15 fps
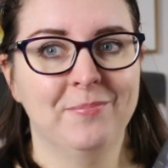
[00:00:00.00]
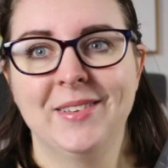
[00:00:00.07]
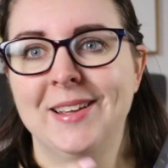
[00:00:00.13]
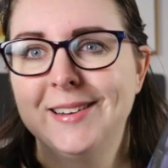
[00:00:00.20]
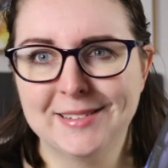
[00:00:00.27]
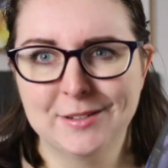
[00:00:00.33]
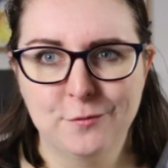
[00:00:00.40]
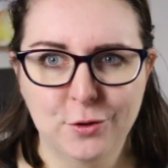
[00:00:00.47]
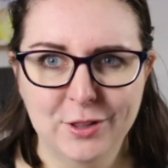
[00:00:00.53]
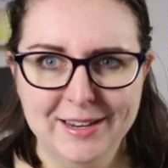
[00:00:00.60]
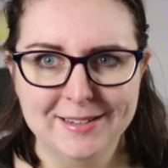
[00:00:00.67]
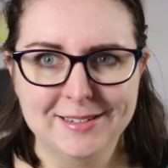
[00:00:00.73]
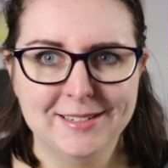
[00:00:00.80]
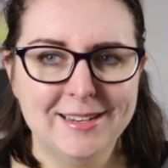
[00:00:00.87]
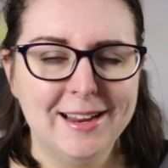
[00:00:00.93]
He doesn't fully
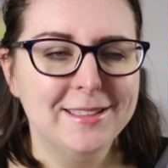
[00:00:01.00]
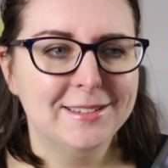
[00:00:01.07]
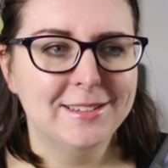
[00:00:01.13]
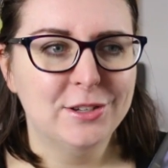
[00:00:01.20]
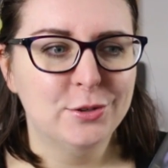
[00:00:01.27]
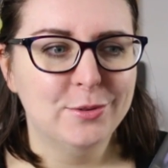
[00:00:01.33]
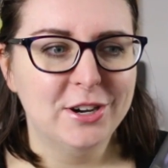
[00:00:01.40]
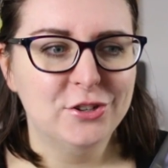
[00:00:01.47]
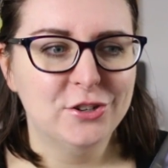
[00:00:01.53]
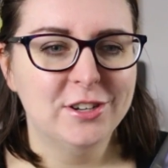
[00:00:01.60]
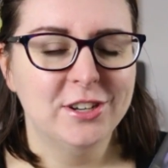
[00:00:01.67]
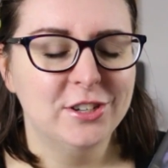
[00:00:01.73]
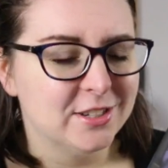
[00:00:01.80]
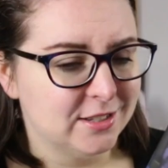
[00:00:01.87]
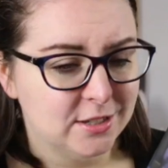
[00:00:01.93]
understand the situation.
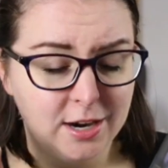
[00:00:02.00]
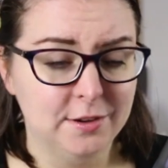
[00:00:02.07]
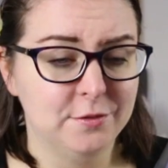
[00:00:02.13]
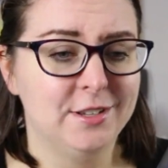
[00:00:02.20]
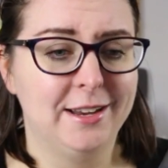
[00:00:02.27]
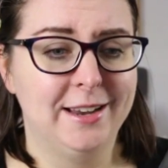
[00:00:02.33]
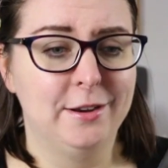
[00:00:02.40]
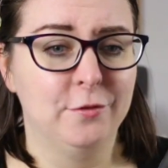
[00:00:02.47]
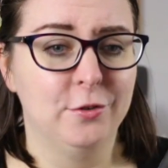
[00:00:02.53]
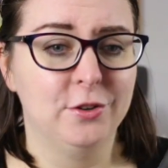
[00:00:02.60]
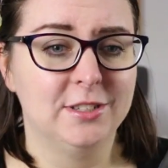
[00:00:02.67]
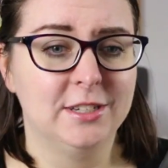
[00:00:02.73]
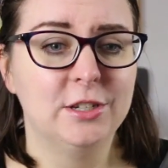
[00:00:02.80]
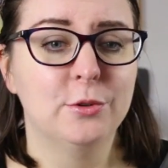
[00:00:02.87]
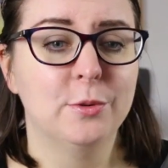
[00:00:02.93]
He just dives
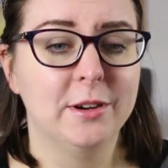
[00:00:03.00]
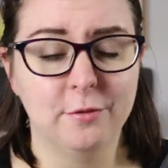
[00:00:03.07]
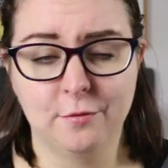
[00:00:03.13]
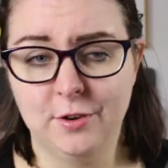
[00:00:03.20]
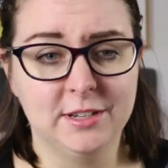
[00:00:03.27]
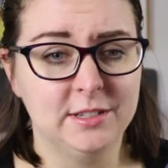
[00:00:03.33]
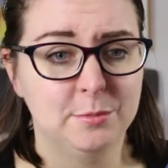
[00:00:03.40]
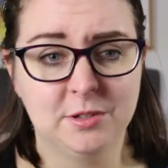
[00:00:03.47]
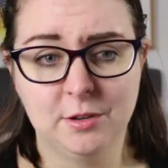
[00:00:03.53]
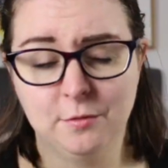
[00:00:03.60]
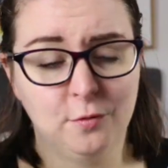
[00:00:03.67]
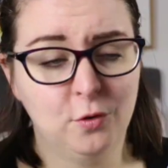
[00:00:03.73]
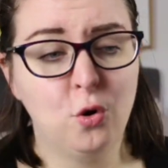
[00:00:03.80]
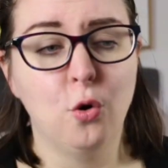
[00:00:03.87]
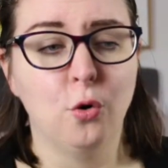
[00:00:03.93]
headfirst into it and finds
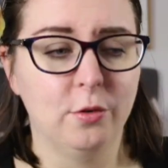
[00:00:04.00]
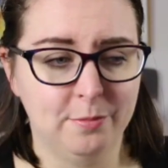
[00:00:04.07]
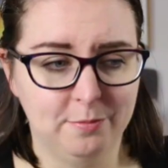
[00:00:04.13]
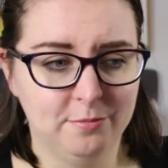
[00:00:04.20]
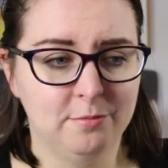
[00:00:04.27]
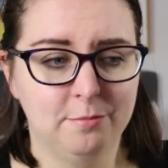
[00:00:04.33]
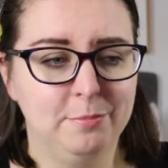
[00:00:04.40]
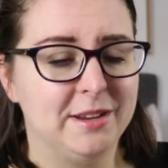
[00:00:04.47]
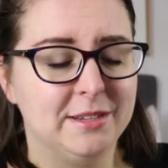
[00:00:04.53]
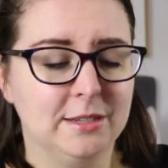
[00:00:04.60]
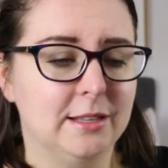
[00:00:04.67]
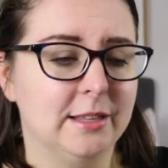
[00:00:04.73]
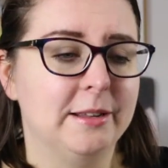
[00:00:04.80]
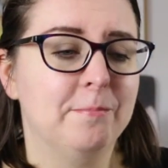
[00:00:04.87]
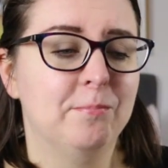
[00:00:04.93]
himself caught
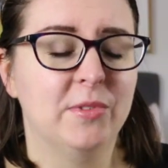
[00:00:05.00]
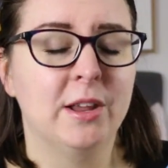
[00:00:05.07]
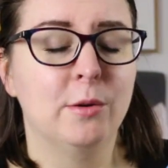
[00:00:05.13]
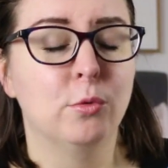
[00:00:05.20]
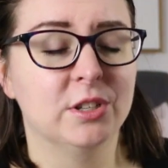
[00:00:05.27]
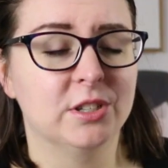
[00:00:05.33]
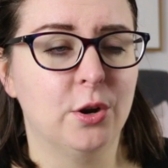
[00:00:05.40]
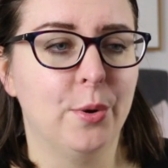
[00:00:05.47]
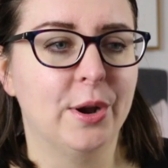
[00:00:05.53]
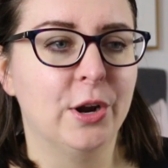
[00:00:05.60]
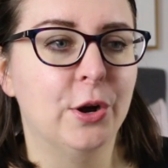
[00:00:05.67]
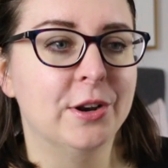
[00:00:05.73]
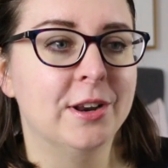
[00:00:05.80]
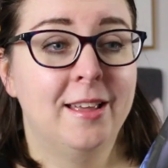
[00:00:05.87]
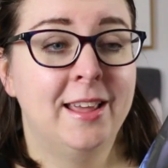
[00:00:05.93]
basically in what's going
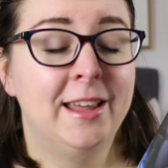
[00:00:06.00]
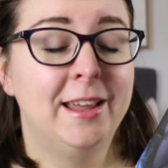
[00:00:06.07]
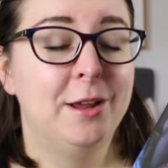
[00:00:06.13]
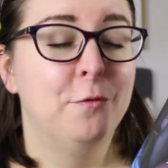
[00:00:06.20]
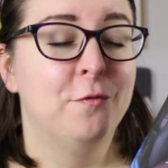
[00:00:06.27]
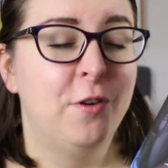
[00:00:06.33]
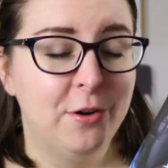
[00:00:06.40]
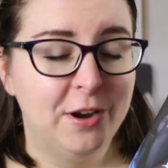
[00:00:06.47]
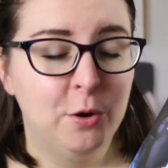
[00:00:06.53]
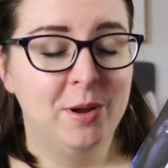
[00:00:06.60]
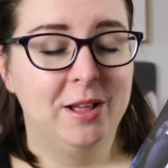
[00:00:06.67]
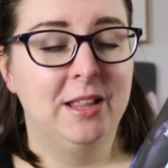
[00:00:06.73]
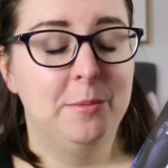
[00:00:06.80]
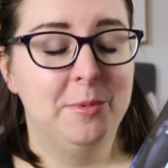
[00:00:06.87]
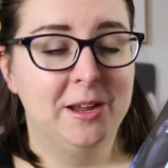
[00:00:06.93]
on. He very
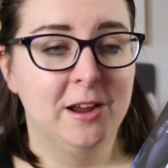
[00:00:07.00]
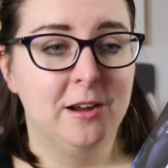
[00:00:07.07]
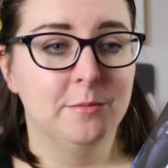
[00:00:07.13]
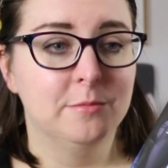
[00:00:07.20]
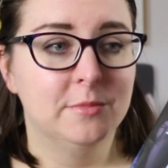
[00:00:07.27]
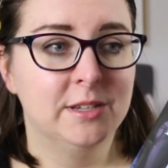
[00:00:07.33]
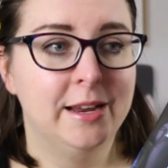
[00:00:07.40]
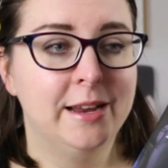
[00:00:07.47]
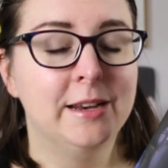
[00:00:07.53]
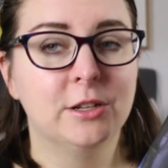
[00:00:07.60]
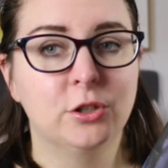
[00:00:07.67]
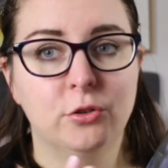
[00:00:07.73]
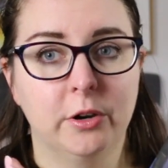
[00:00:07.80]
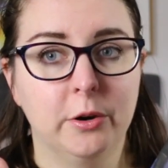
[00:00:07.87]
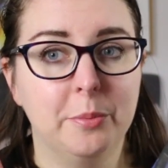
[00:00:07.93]
quickly becomes
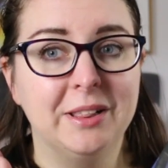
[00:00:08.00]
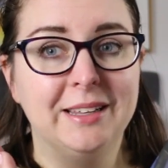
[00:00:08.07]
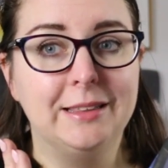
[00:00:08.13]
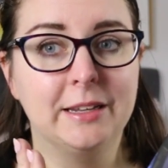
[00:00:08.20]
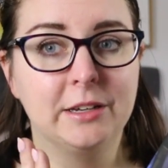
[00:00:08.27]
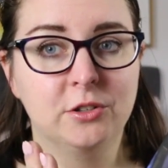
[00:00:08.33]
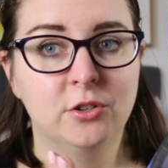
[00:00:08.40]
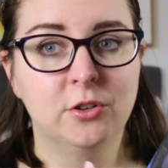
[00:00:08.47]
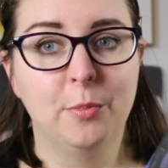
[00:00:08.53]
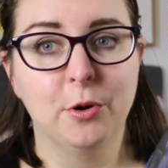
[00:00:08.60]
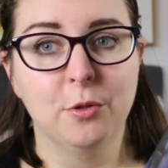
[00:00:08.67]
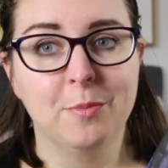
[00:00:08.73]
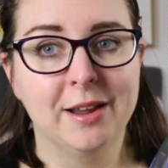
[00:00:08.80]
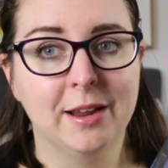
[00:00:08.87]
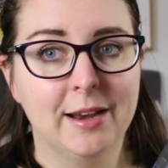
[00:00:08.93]
inextricably linked to
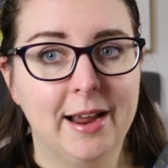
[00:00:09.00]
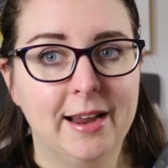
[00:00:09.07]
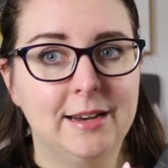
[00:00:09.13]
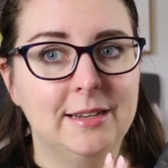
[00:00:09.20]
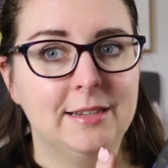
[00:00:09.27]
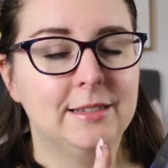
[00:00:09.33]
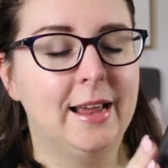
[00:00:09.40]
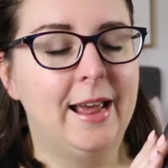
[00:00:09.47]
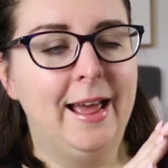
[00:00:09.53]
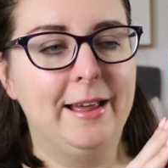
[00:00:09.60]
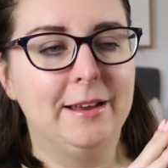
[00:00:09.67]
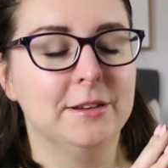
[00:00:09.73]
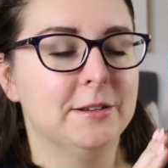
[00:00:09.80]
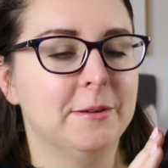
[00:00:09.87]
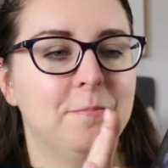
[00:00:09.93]
both Meg and Hades,
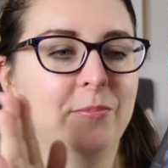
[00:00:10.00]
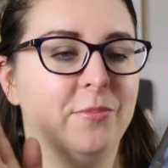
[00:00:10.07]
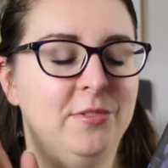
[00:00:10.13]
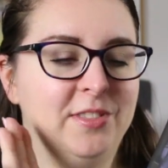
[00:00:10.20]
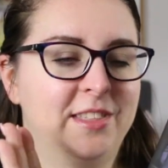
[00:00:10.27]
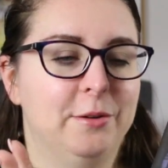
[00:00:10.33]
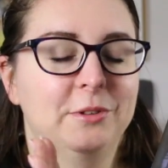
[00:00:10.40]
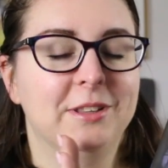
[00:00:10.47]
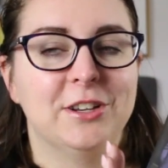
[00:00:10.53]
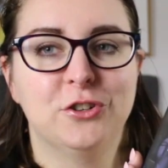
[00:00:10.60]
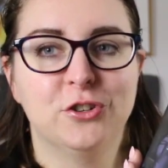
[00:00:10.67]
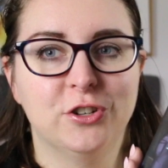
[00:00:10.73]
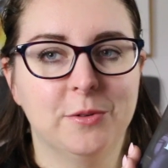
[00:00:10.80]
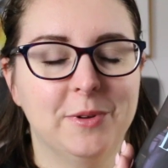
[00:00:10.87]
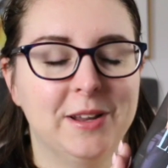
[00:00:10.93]
and their
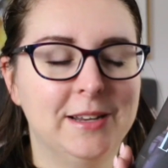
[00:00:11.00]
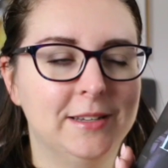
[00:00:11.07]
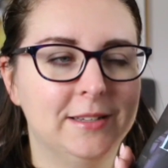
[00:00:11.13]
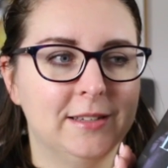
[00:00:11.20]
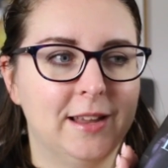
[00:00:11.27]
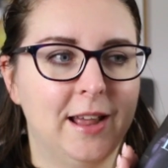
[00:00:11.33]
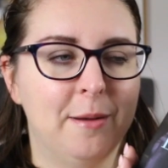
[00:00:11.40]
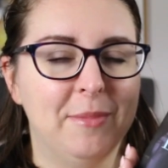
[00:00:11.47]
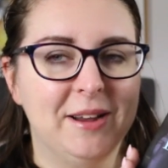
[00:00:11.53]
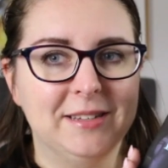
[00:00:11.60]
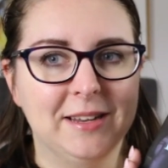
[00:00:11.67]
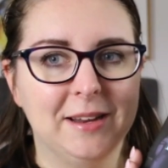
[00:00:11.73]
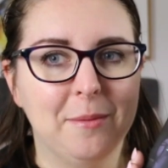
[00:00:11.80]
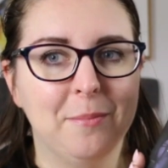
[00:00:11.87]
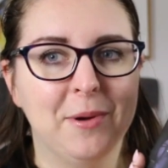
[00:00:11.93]
relationship is
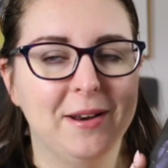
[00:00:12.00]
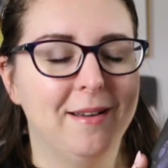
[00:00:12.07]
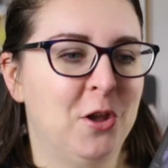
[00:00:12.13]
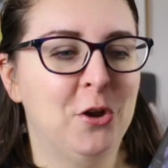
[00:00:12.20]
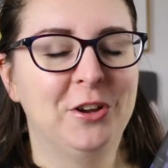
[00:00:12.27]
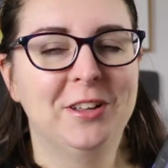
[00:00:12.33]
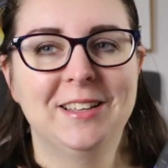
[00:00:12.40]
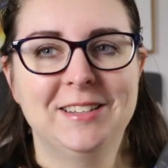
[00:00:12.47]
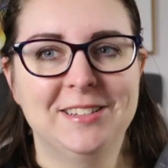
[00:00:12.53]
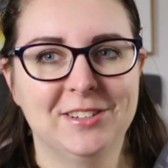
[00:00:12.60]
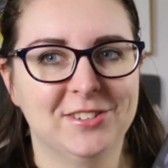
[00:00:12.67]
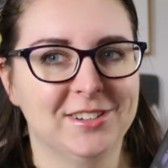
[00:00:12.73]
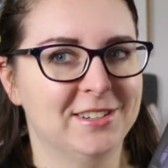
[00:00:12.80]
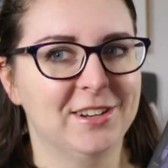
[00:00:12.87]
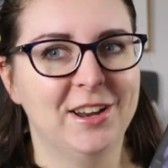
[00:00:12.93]
amazing. But Hercules
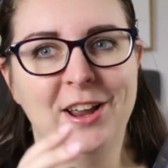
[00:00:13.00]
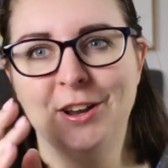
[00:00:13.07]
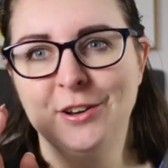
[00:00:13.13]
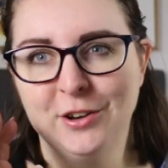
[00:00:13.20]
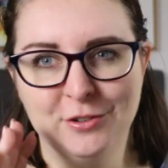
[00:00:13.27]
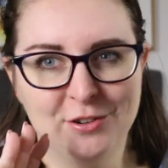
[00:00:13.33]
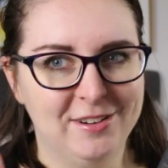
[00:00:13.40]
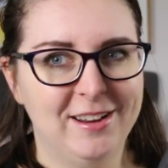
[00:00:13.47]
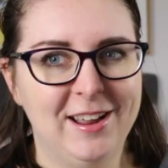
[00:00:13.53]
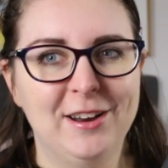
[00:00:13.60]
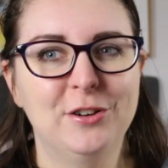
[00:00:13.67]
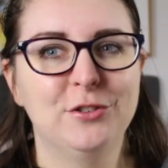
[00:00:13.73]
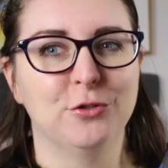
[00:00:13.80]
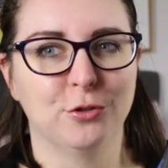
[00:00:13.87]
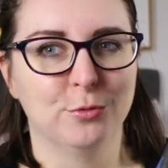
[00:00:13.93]
is just an
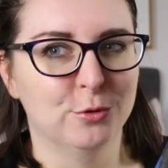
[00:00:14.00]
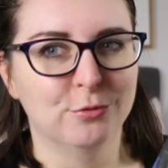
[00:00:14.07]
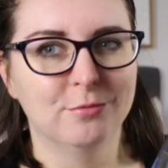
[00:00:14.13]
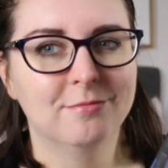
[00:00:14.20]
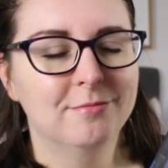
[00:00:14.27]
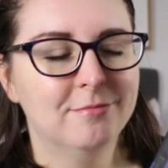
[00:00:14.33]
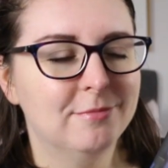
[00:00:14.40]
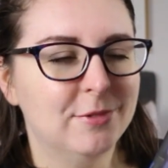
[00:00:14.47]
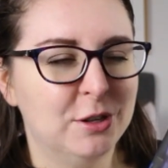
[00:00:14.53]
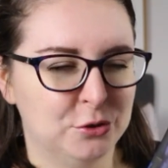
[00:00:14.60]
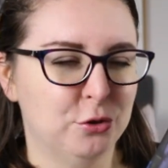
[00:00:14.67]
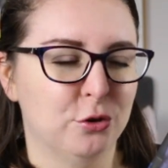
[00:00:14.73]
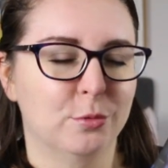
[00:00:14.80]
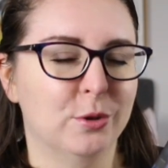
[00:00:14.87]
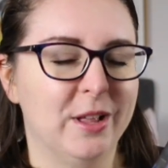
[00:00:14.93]
adorable
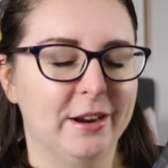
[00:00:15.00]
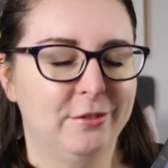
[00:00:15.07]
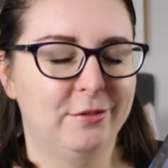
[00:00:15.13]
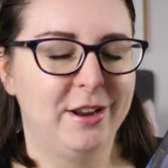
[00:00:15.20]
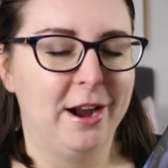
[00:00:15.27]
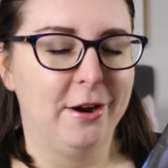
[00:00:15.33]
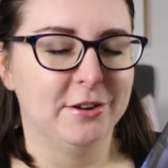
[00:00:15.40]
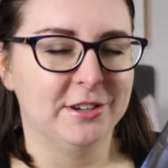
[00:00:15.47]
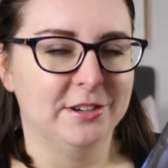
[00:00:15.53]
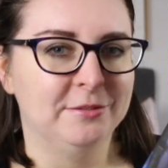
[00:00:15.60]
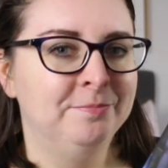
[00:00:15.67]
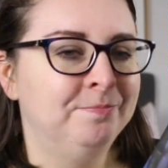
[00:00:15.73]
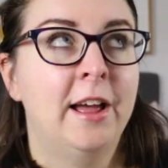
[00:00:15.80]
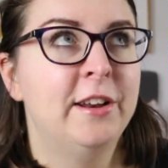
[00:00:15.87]
character.